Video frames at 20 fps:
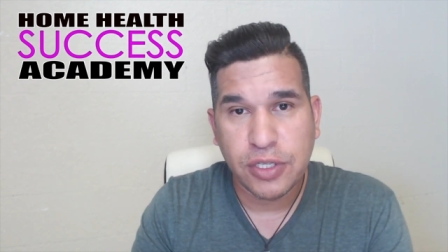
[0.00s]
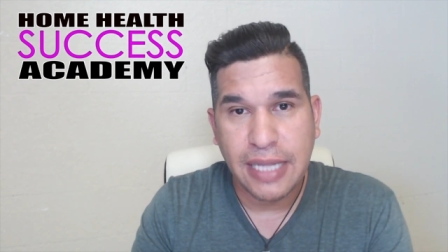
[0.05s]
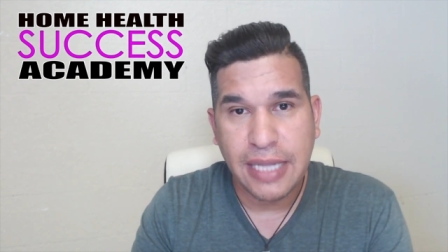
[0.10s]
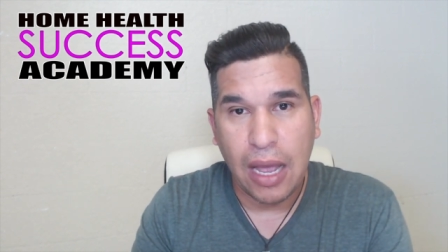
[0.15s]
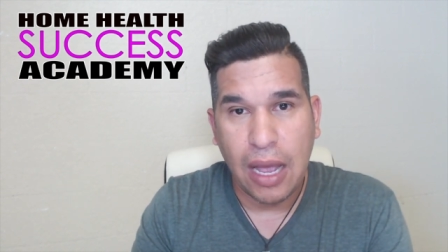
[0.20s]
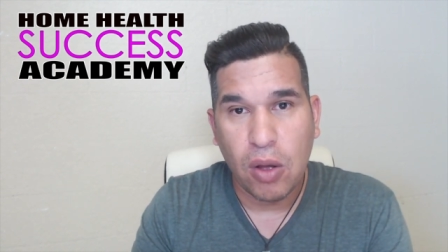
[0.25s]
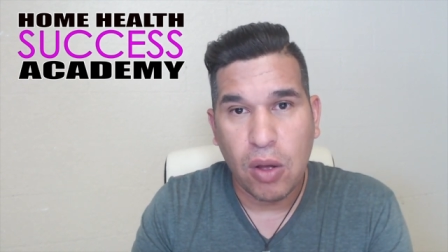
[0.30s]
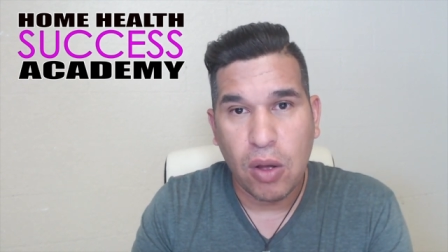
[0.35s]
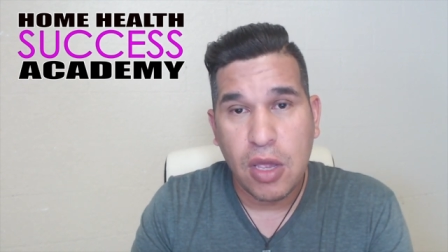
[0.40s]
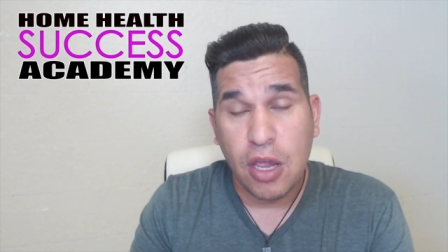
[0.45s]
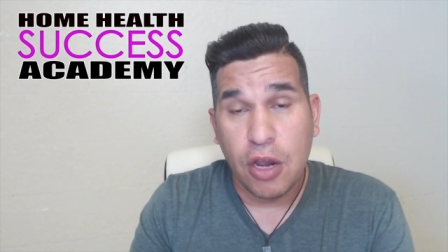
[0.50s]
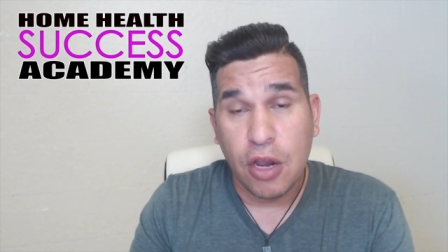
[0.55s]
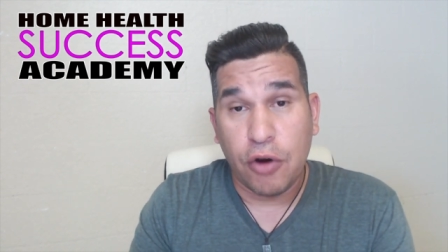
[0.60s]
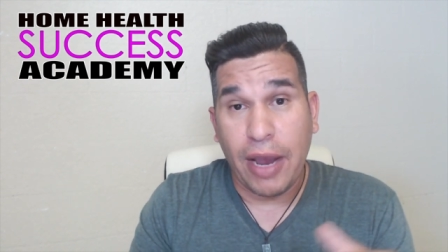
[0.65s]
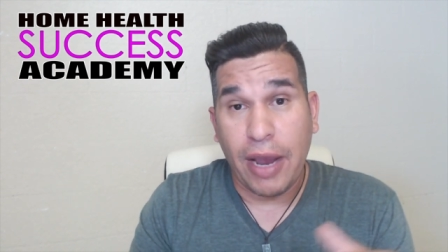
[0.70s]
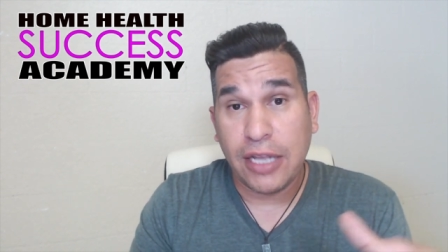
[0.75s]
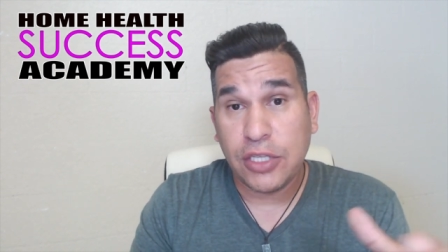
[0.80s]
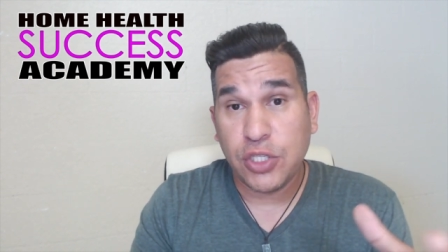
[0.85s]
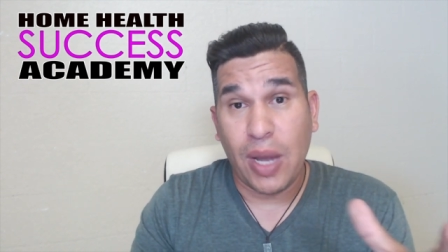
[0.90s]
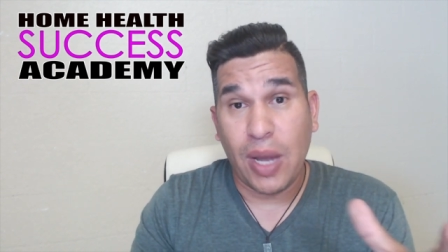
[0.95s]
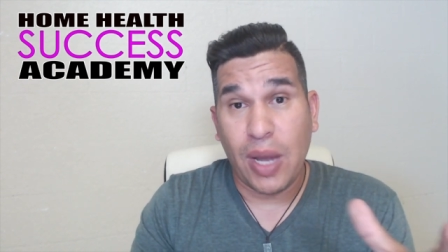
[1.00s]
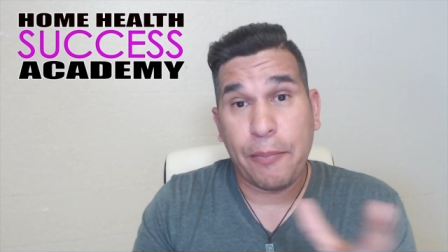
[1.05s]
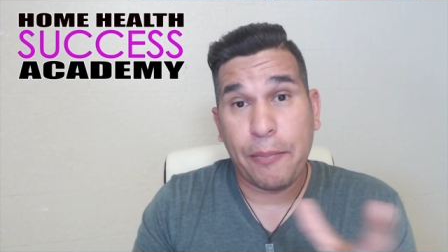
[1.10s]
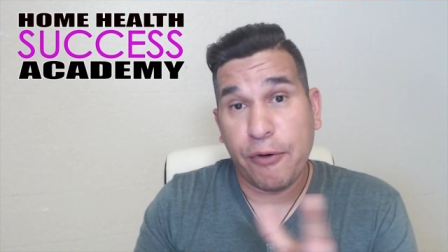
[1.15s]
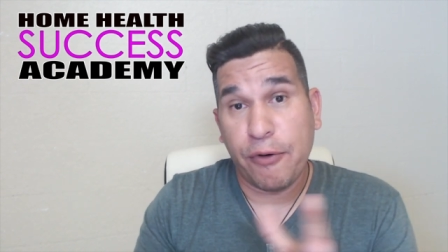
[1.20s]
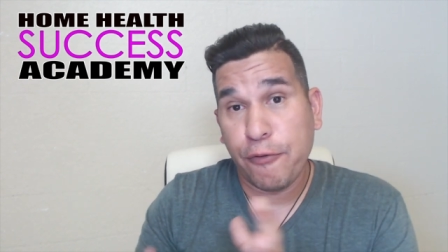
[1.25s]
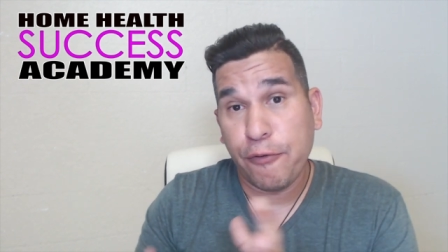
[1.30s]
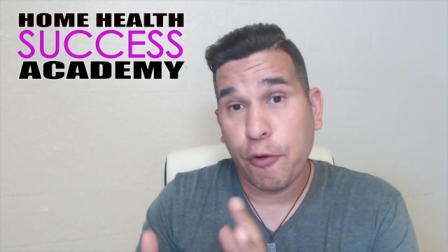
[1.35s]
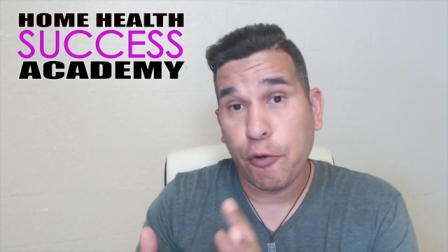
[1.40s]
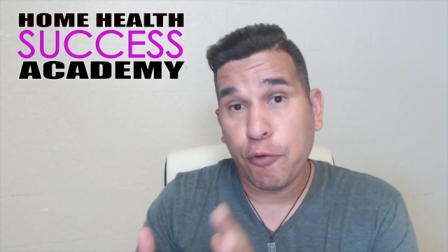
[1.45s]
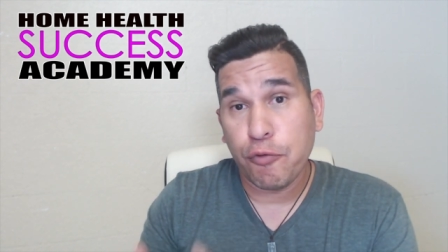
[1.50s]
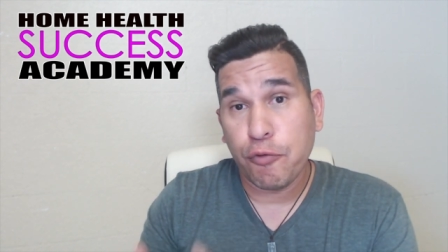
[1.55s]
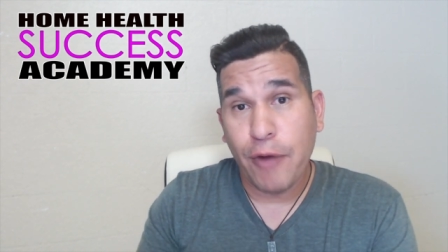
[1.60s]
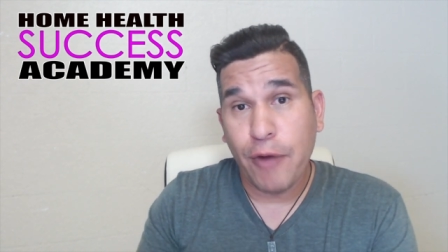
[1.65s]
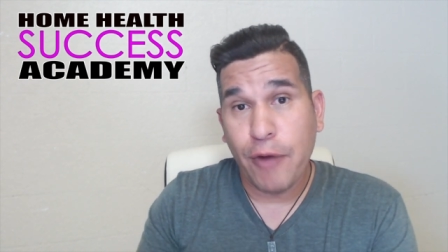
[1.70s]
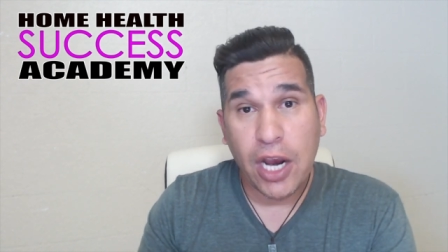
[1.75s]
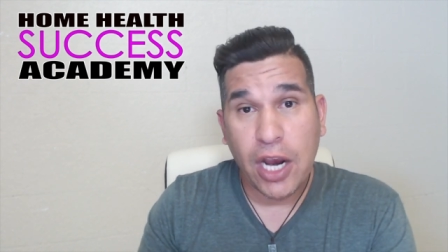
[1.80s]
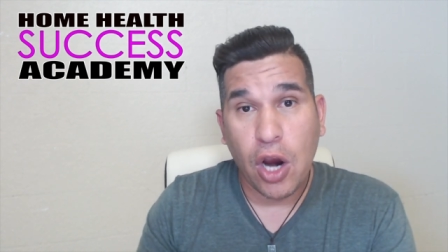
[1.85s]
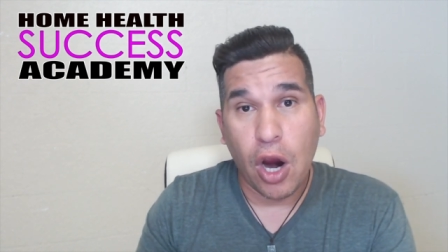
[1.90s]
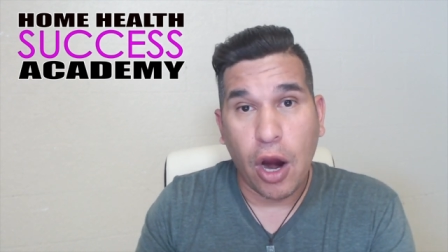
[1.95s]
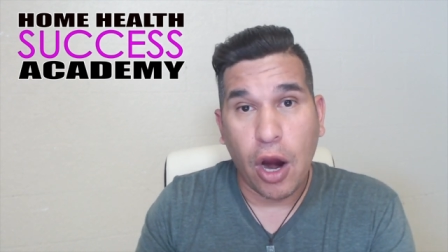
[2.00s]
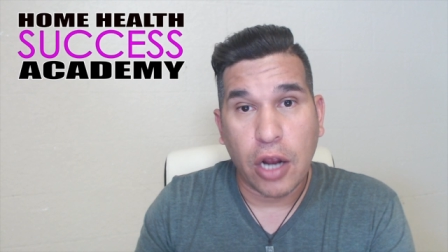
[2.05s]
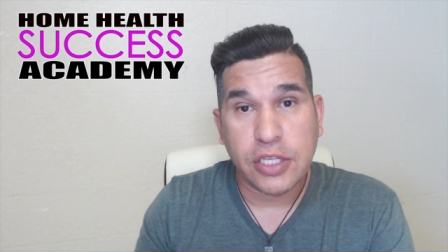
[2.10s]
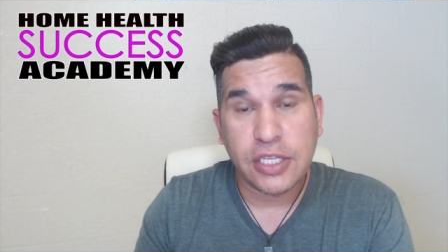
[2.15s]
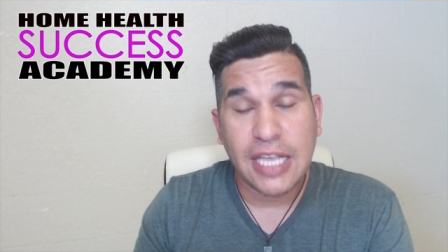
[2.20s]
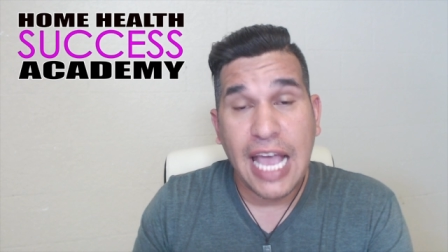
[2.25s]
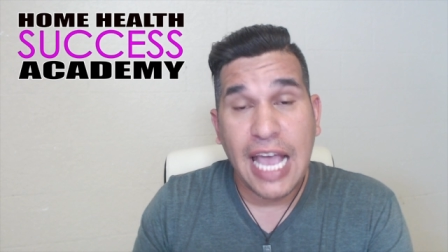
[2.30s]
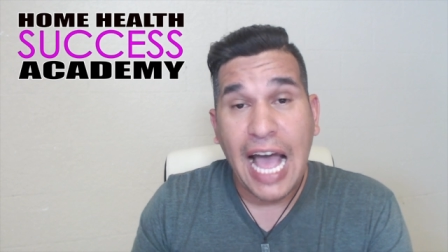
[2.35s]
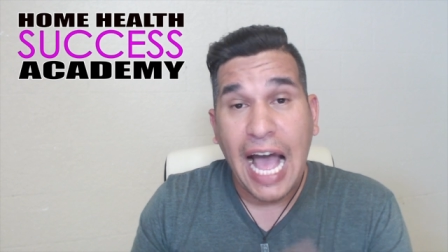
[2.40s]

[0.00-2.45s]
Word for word: now, right? So I prefer rack cards.